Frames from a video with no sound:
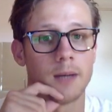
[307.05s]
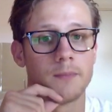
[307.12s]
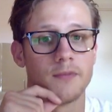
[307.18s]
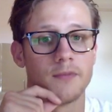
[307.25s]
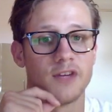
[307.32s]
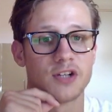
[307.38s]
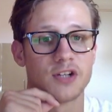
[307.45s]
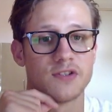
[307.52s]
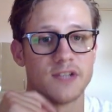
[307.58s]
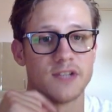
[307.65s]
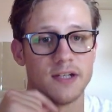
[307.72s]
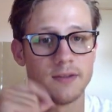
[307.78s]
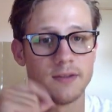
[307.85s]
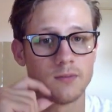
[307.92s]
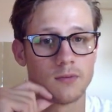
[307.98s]
functions
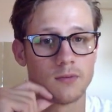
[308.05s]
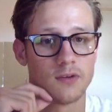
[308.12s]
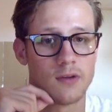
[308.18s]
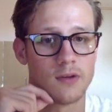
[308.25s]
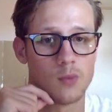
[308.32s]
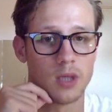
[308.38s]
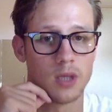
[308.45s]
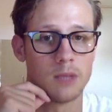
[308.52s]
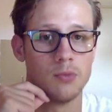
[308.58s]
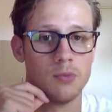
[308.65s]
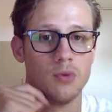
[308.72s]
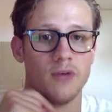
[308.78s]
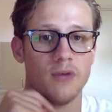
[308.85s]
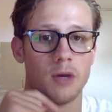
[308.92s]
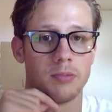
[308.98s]
here so that we can
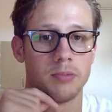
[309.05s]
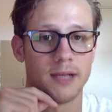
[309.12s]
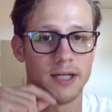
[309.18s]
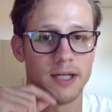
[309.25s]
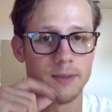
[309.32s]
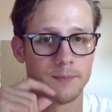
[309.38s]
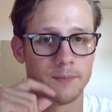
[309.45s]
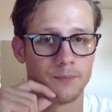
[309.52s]
move our player.